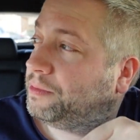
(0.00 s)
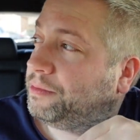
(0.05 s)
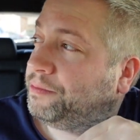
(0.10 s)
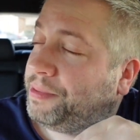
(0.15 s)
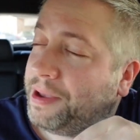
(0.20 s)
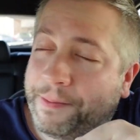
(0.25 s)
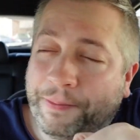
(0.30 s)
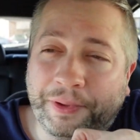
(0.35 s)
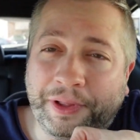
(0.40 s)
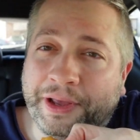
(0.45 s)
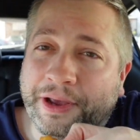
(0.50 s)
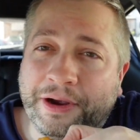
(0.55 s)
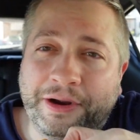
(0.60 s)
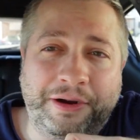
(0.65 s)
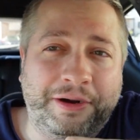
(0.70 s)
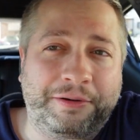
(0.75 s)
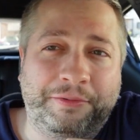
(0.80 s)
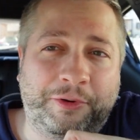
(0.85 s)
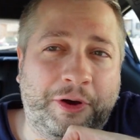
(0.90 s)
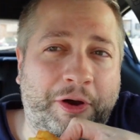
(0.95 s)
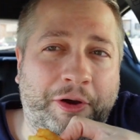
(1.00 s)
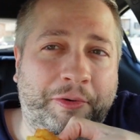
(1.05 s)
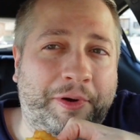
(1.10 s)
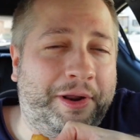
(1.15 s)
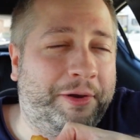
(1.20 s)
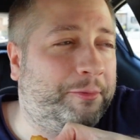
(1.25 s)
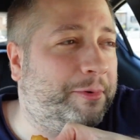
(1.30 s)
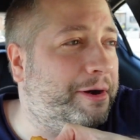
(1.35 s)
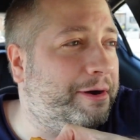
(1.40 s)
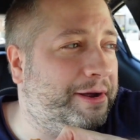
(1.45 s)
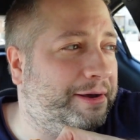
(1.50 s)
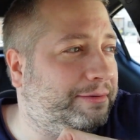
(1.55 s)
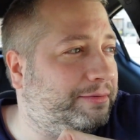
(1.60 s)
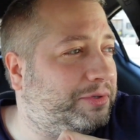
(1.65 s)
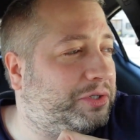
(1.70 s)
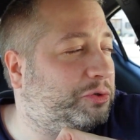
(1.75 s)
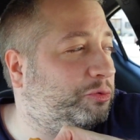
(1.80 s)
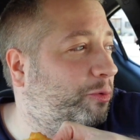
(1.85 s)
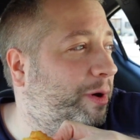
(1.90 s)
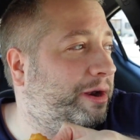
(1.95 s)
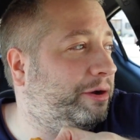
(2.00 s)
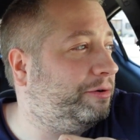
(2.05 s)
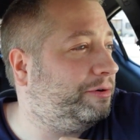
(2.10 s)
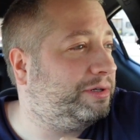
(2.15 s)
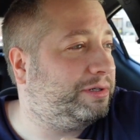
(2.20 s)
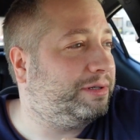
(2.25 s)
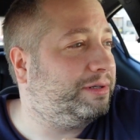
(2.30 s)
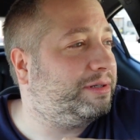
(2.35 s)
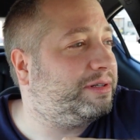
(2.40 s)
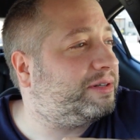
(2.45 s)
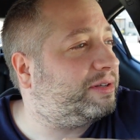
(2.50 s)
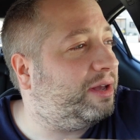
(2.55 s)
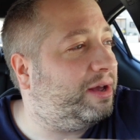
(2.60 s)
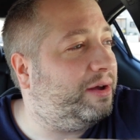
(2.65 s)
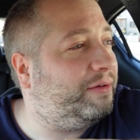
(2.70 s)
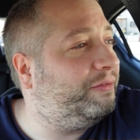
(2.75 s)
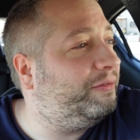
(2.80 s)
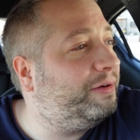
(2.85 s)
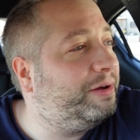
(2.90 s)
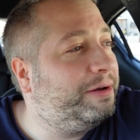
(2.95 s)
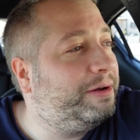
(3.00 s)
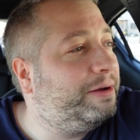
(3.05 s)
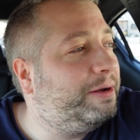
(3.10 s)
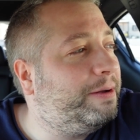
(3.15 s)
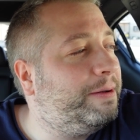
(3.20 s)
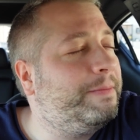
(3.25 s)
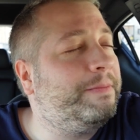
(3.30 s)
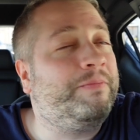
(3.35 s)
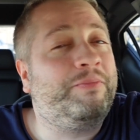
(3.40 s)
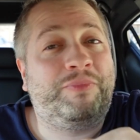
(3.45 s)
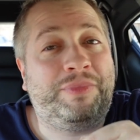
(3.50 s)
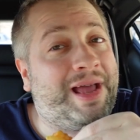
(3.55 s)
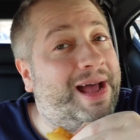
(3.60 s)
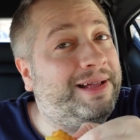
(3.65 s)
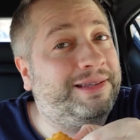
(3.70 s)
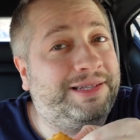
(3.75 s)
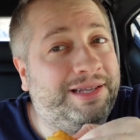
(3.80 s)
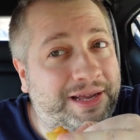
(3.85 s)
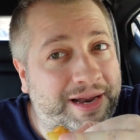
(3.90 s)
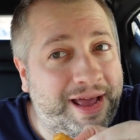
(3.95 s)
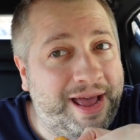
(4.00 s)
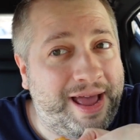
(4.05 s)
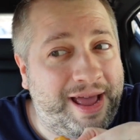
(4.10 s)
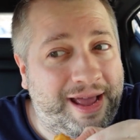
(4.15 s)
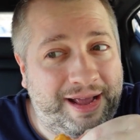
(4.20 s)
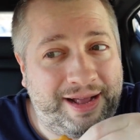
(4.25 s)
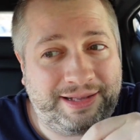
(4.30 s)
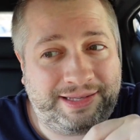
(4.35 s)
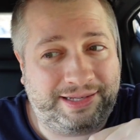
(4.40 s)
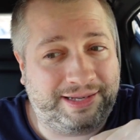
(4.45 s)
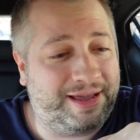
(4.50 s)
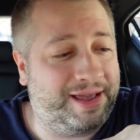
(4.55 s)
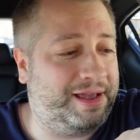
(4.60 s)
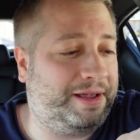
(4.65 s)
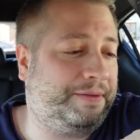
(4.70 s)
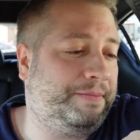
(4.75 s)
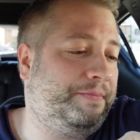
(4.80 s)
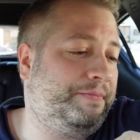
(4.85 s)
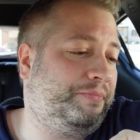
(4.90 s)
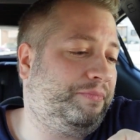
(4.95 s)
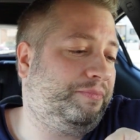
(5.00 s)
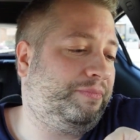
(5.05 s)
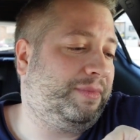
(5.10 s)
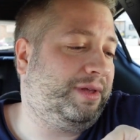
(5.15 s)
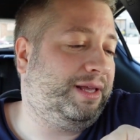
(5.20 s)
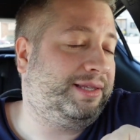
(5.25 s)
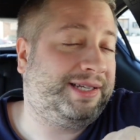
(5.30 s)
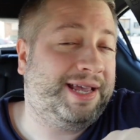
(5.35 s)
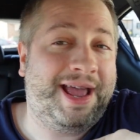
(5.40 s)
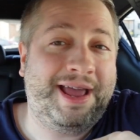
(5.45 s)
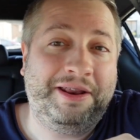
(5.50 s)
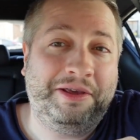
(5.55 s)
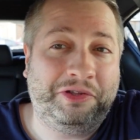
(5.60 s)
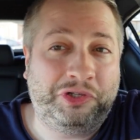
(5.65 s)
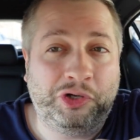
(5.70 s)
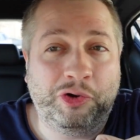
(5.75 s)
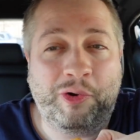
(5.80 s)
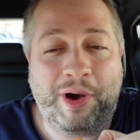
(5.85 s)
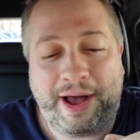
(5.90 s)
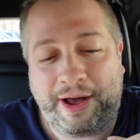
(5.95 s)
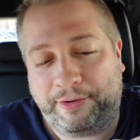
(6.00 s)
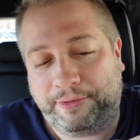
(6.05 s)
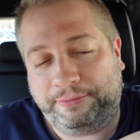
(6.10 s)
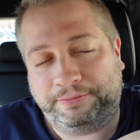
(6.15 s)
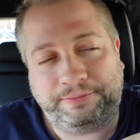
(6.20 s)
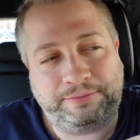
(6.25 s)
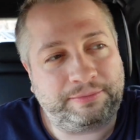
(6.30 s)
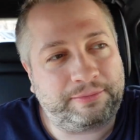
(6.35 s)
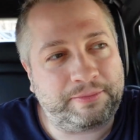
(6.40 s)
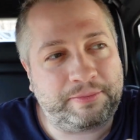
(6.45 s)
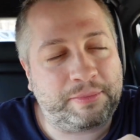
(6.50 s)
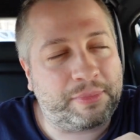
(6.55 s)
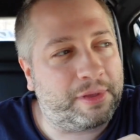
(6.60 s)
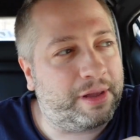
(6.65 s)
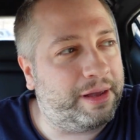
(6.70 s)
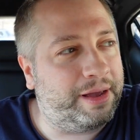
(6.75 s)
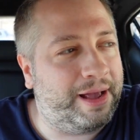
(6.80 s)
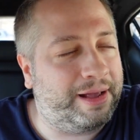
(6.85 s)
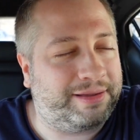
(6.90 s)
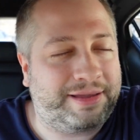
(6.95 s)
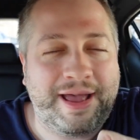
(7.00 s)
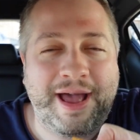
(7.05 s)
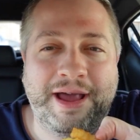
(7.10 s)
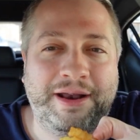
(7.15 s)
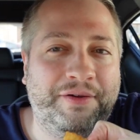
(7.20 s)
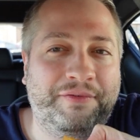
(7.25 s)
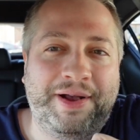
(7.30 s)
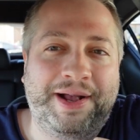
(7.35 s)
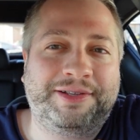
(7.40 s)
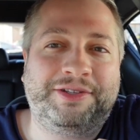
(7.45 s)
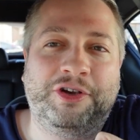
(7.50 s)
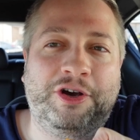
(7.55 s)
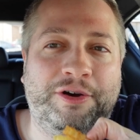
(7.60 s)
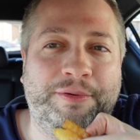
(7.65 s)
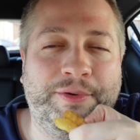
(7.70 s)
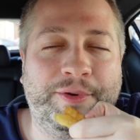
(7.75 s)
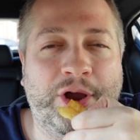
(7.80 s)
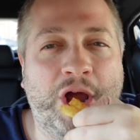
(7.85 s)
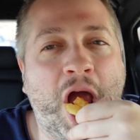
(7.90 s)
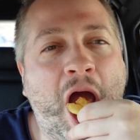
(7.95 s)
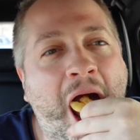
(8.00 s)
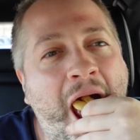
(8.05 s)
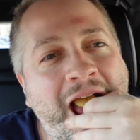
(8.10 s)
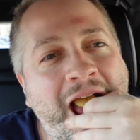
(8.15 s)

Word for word: People here are already wearing sweaters and stuff. Not today. It's like, it's 82 out at the end of October.